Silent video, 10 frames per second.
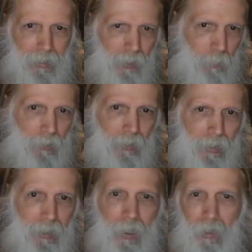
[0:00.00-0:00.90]

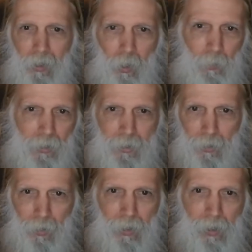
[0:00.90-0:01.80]
typically almost
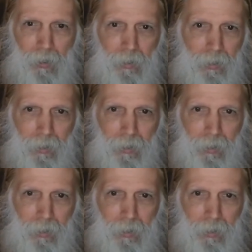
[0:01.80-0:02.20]
all,